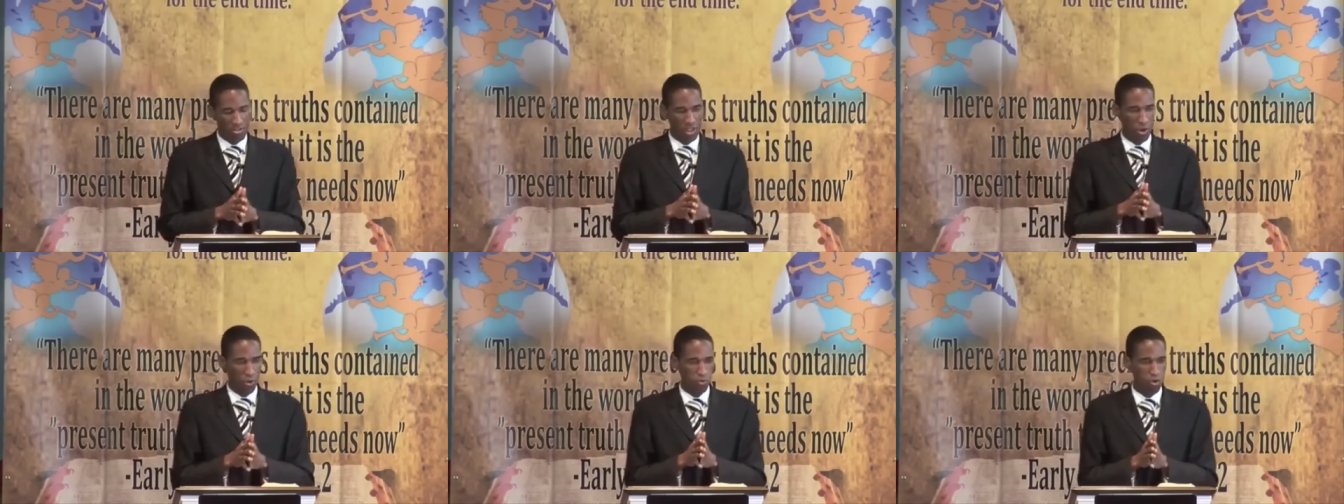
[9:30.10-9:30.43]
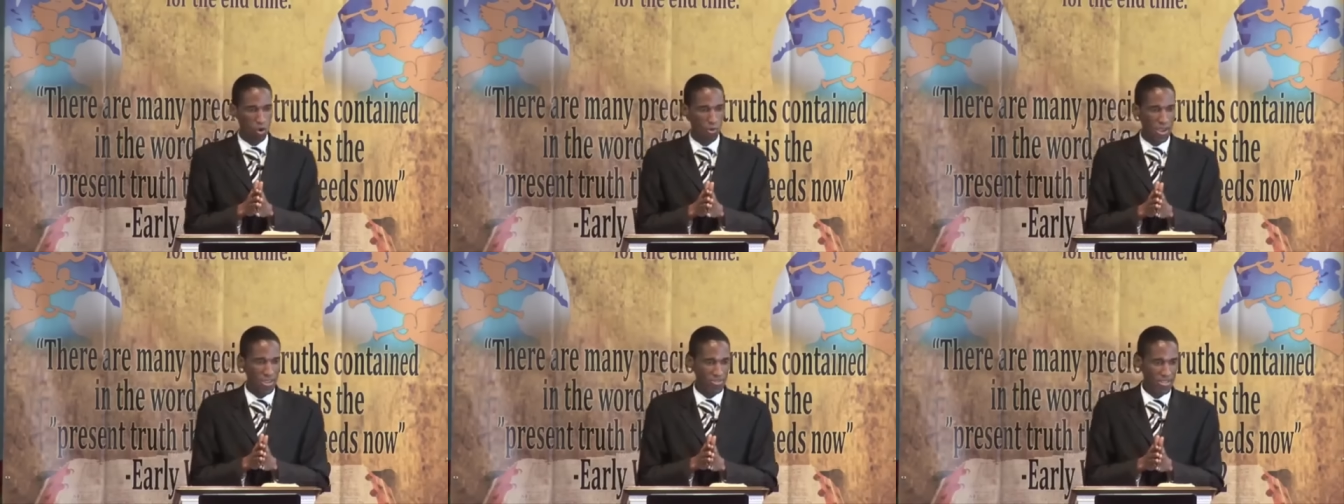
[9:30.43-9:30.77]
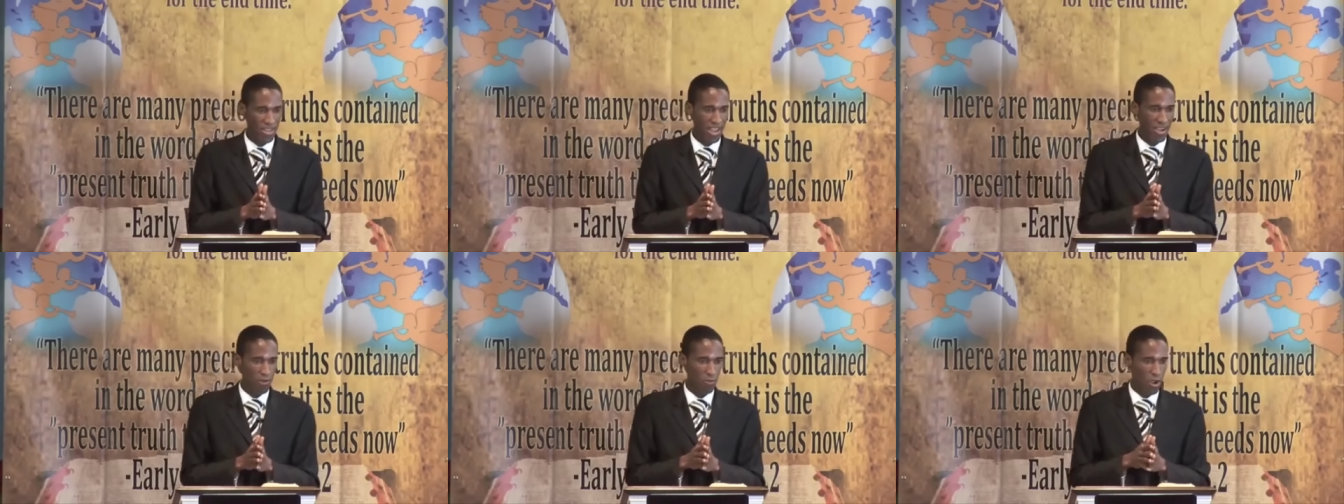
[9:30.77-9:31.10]
The woman
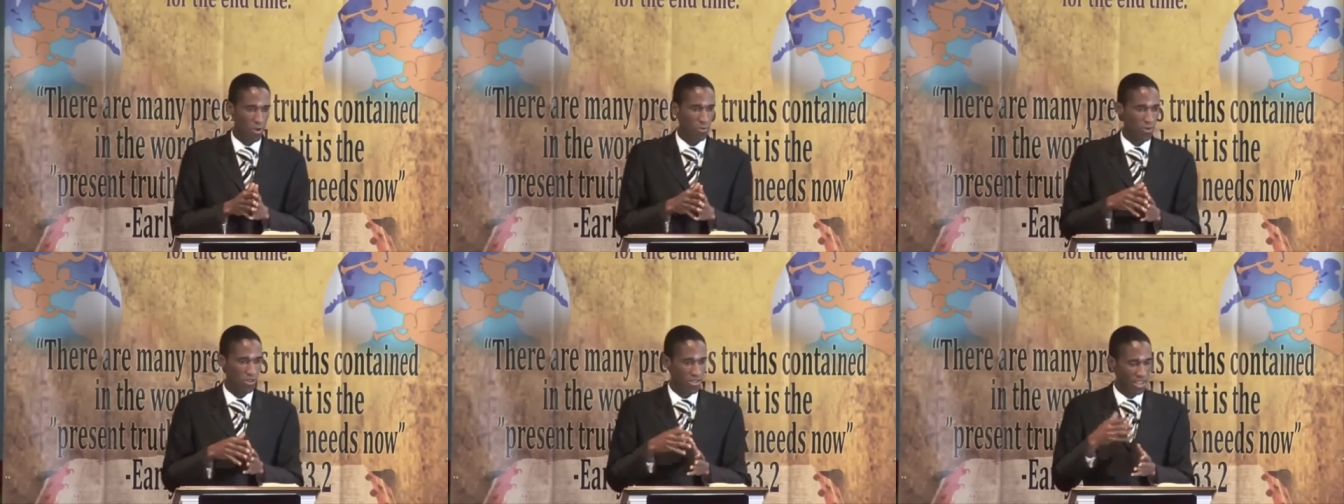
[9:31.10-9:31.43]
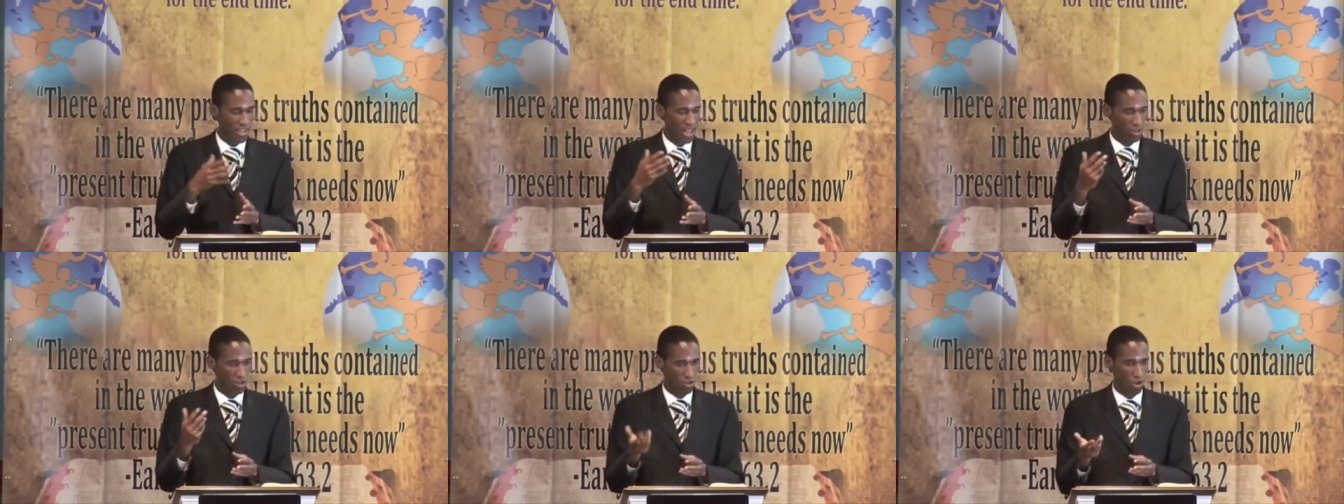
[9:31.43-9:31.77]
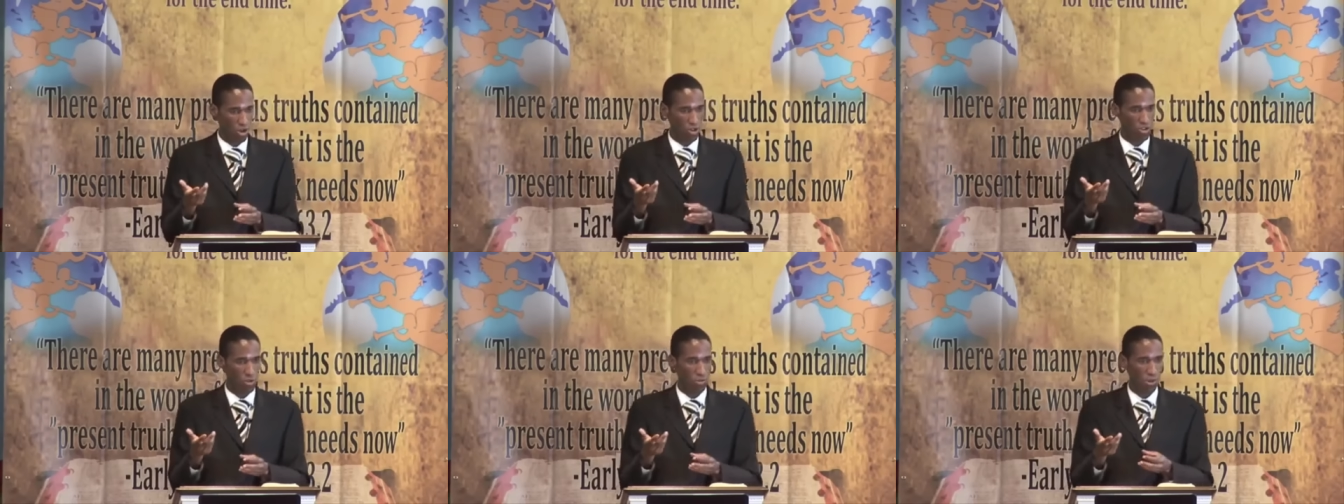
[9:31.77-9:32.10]
there represent a
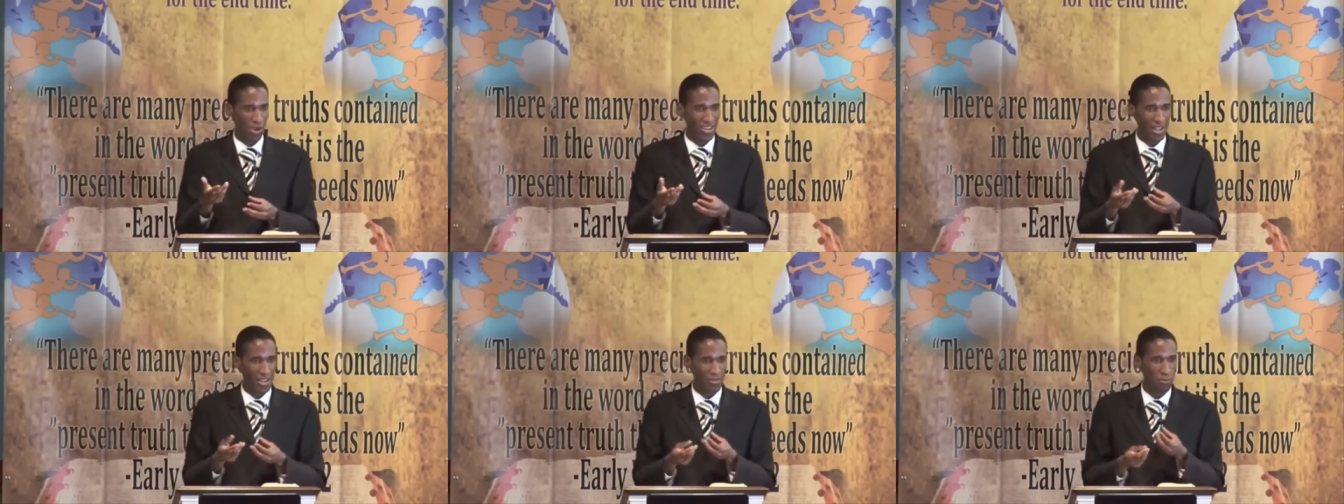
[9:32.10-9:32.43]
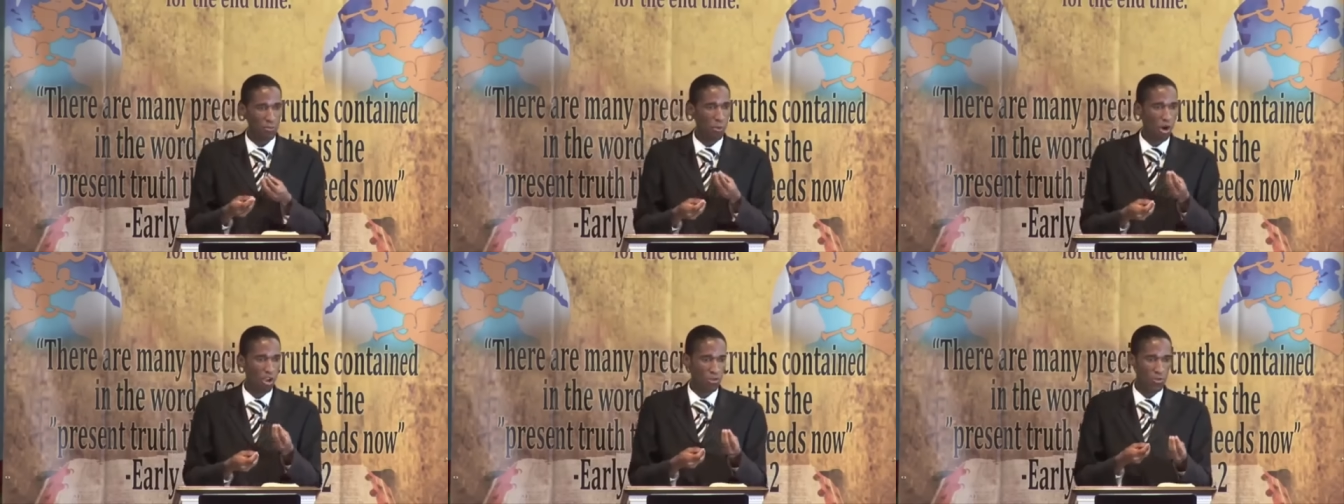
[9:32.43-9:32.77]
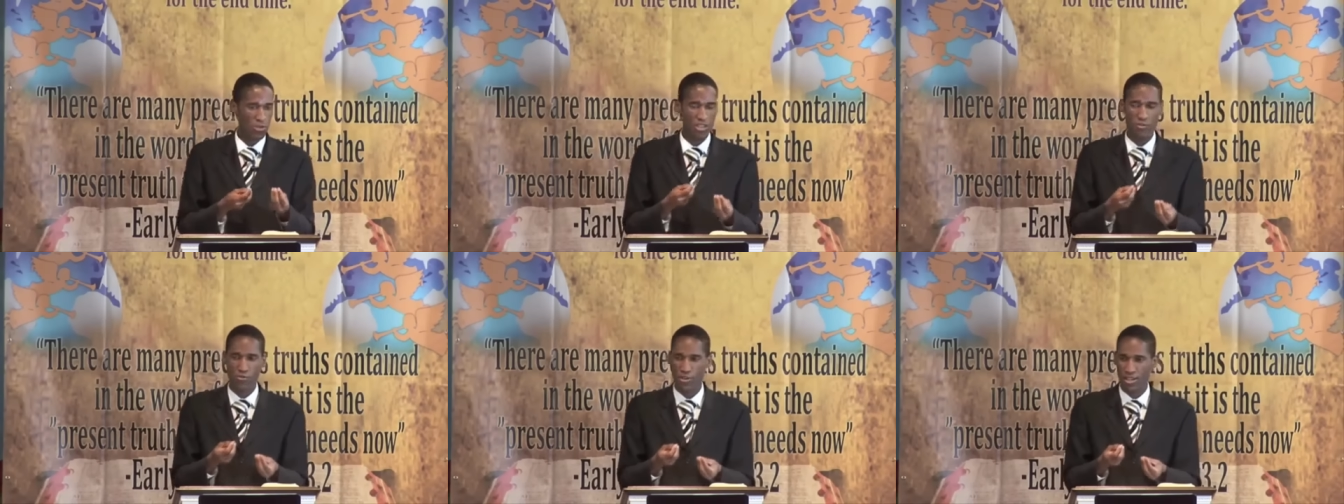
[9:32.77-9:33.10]
church, but more
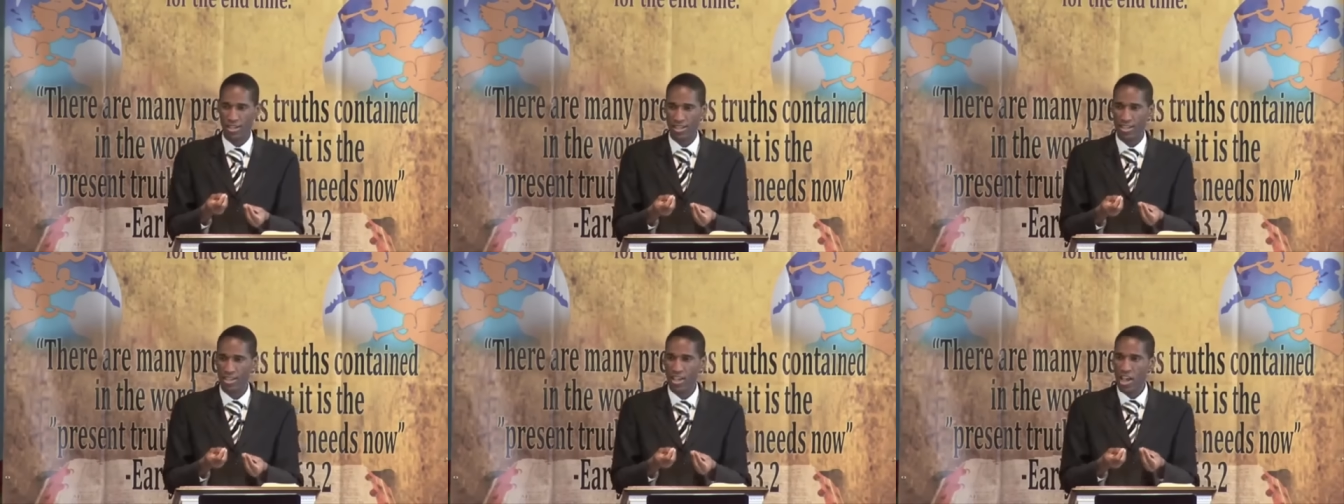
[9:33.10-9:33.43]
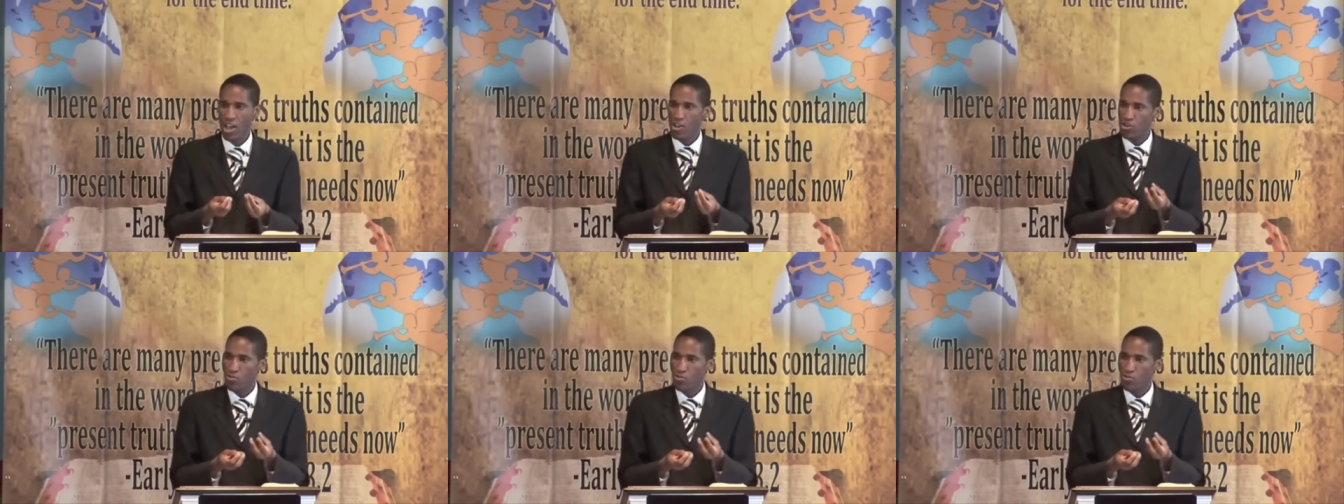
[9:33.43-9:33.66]
specifically,